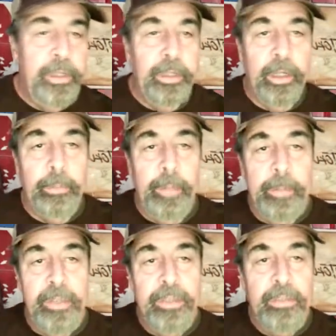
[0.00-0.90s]
clerk my
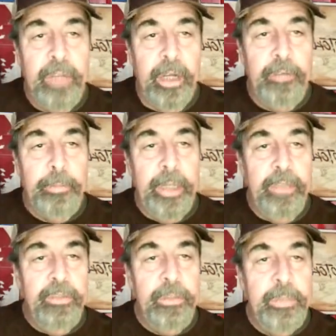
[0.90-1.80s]
business card for my
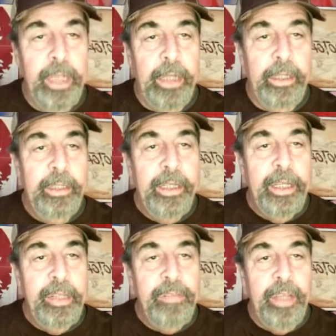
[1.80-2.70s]
YouTube channel
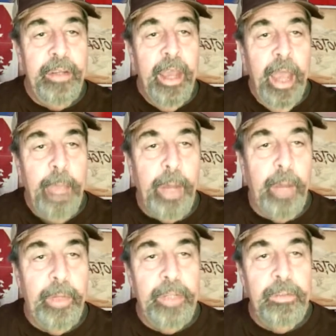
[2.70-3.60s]
and he said, I'm
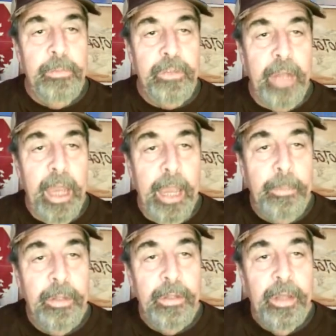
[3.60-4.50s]
already
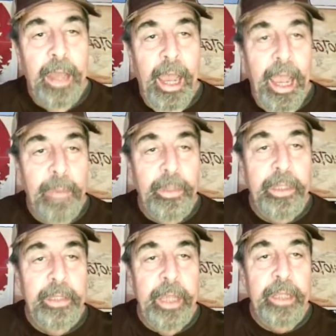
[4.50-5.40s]
subscribed. I
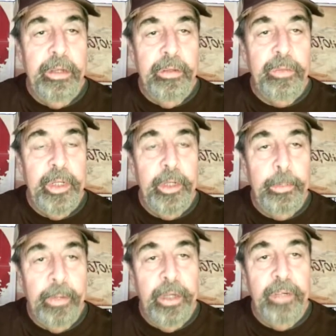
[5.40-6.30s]
really like your 3D
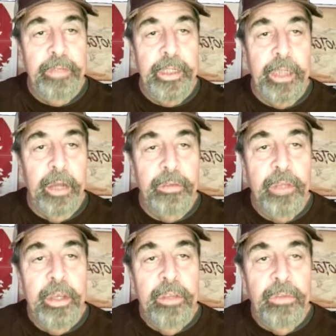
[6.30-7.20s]
printer videos.
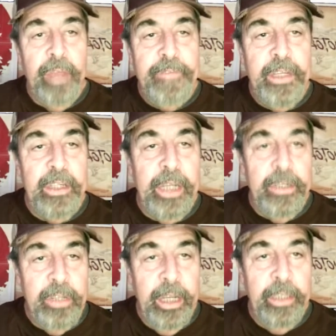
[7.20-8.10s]
So I figured
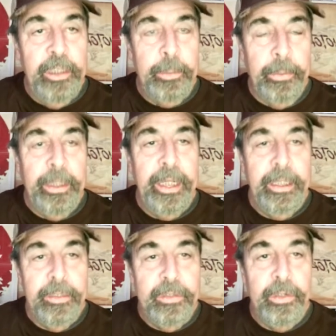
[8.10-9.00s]
I'd challenge printing
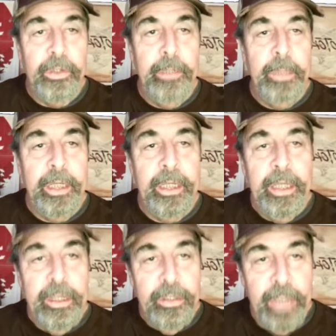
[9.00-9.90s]
this Duramic
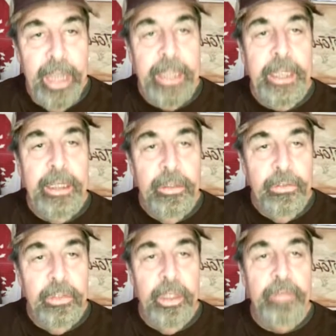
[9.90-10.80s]
shiny
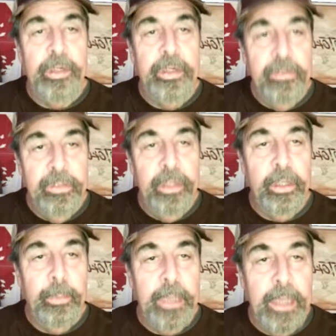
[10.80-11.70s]
silver
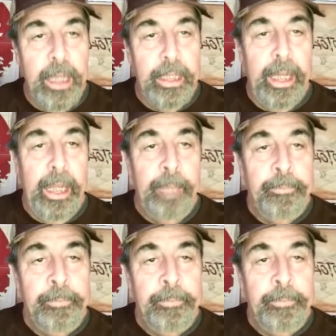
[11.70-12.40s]
silk PLA.